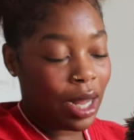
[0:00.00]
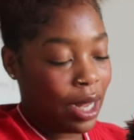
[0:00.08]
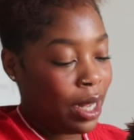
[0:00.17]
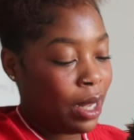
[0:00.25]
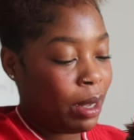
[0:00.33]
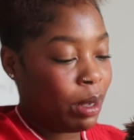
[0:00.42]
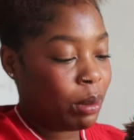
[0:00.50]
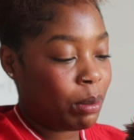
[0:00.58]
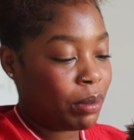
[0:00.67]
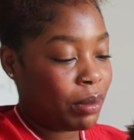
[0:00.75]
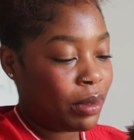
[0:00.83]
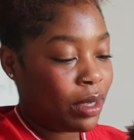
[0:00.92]

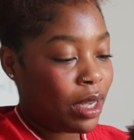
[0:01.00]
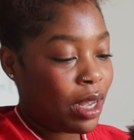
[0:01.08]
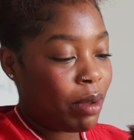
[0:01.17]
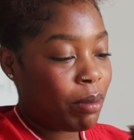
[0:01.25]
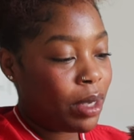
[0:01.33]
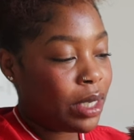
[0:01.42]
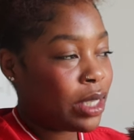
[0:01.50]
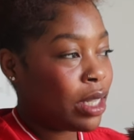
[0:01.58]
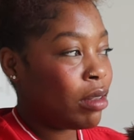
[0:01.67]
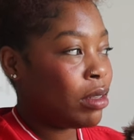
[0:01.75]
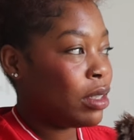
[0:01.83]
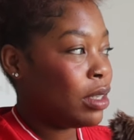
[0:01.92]
Um but he
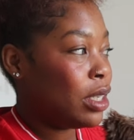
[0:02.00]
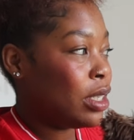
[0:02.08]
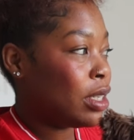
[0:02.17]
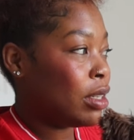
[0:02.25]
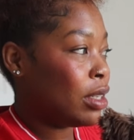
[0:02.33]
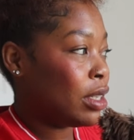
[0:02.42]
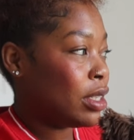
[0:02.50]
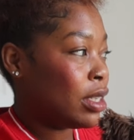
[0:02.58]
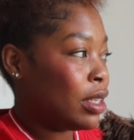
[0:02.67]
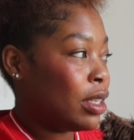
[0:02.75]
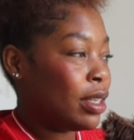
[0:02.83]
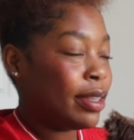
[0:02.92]
still he still looks
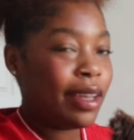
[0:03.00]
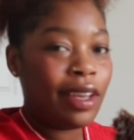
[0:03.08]
good,